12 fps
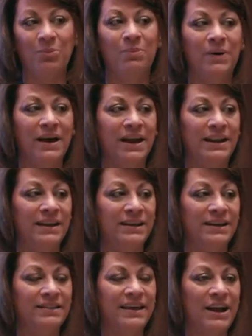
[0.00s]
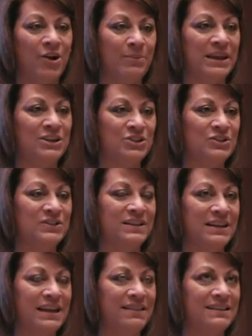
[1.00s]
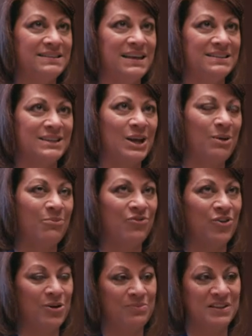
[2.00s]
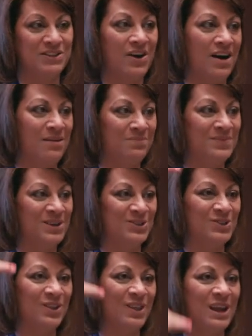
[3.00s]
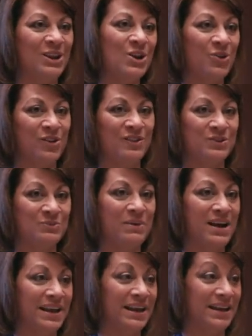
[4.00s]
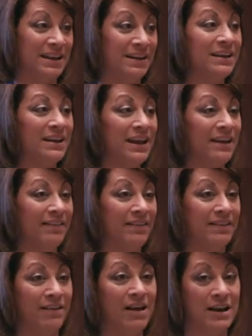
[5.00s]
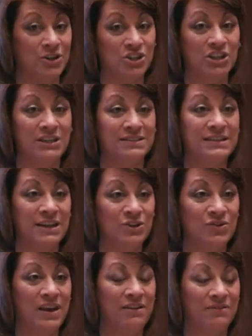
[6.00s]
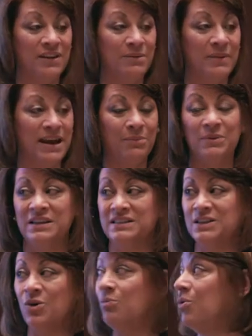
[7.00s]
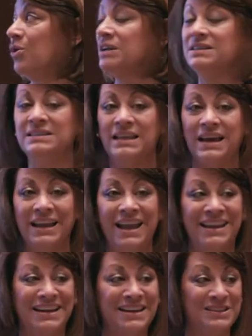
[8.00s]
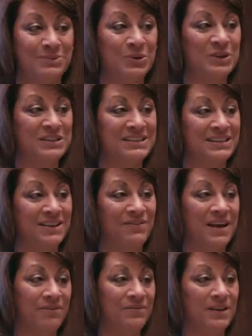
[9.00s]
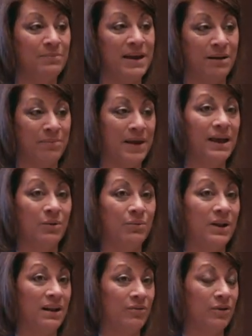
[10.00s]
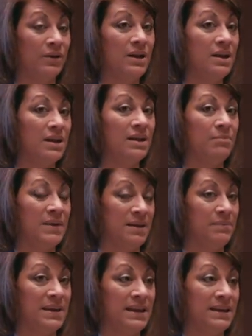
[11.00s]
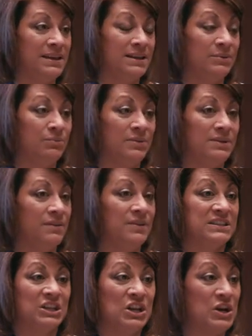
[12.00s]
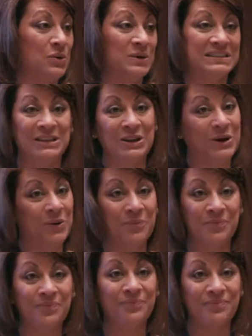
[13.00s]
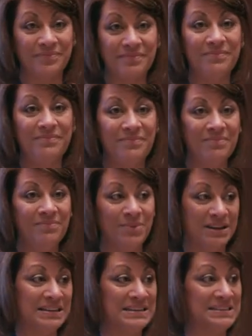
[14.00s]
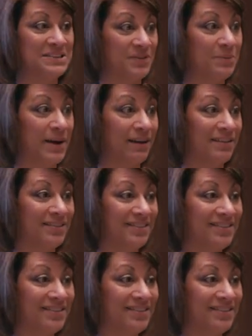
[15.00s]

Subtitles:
But the hiring managers, and again, this has to come from the top, so that they know that there's buy-in and that they'll actually send you that feedback. But it's so important to that candidate experience to give that feedback back, whatever it may be. If it's a no, it's a no. But at least it's feedback.